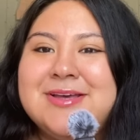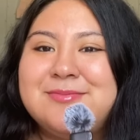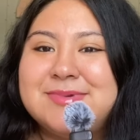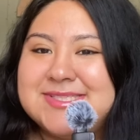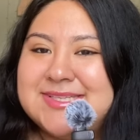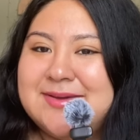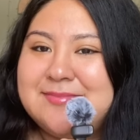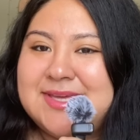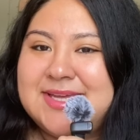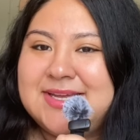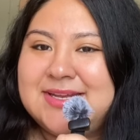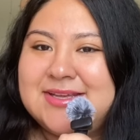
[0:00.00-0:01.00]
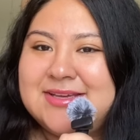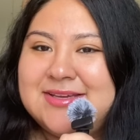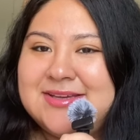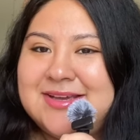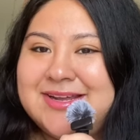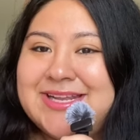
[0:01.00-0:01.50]
What does that mean?
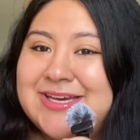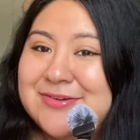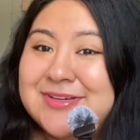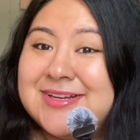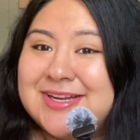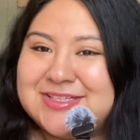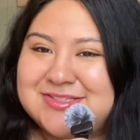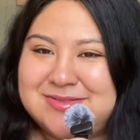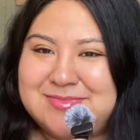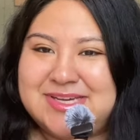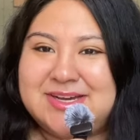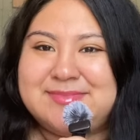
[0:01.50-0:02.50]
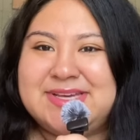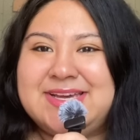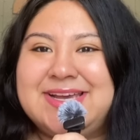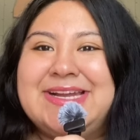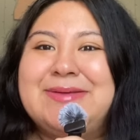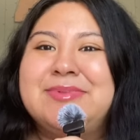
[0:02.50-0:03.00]
And how you can actually become it
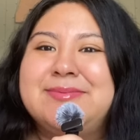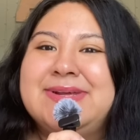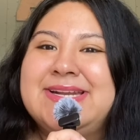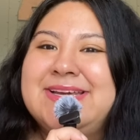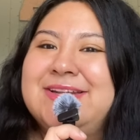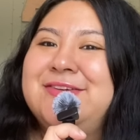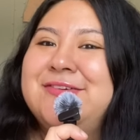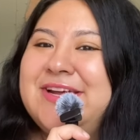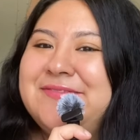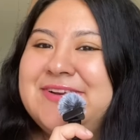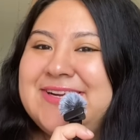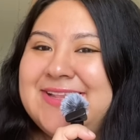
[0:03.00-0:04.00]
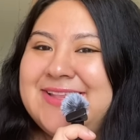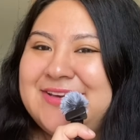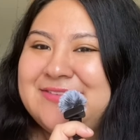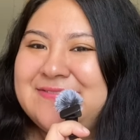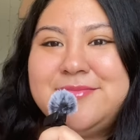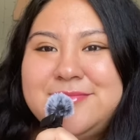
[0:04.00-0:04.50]
and implement it in your everyday
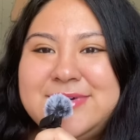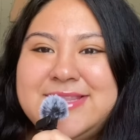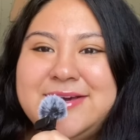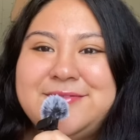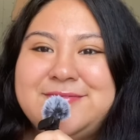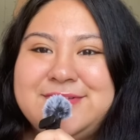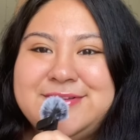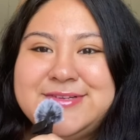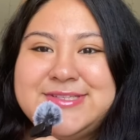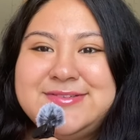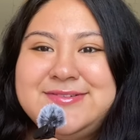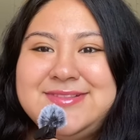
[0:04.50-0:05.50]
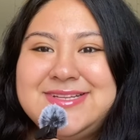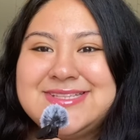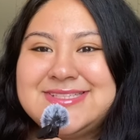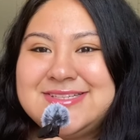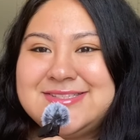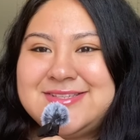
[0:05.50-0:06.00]
life. Without further ado,
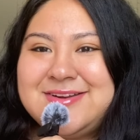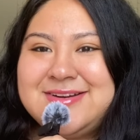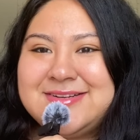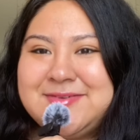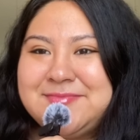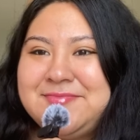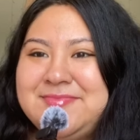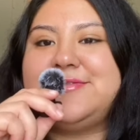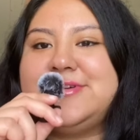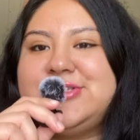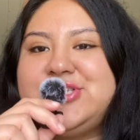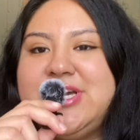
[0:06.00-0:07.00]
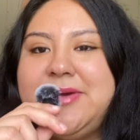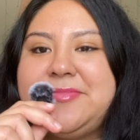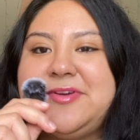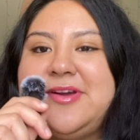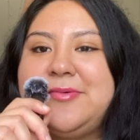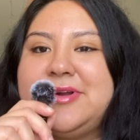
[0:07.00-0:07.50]
let's get started. The first
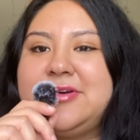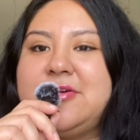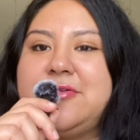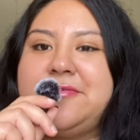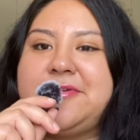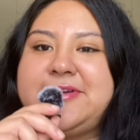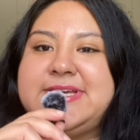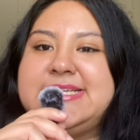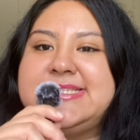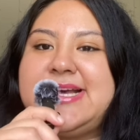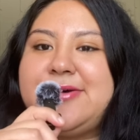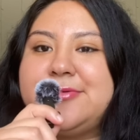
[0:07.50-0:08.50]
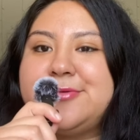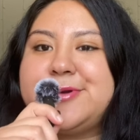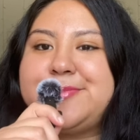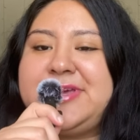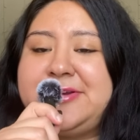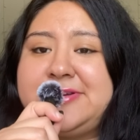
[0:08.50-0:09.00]
chapter I want to go over is outward
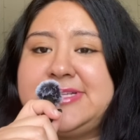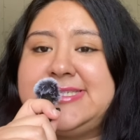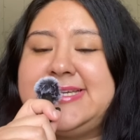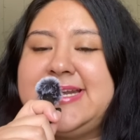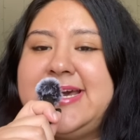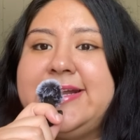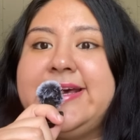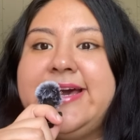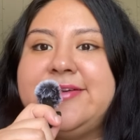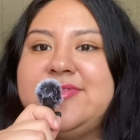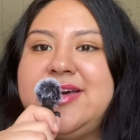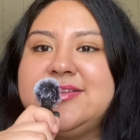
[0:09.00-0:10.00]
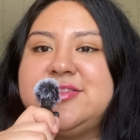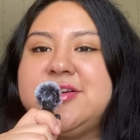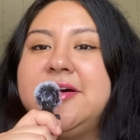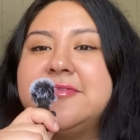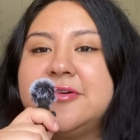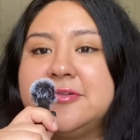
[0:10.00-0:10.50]
appearance and how to have that
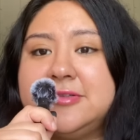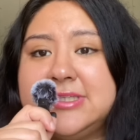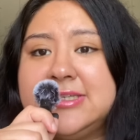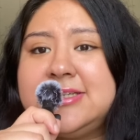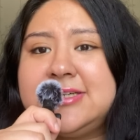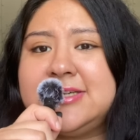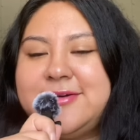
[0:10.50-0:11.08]
soft girl look.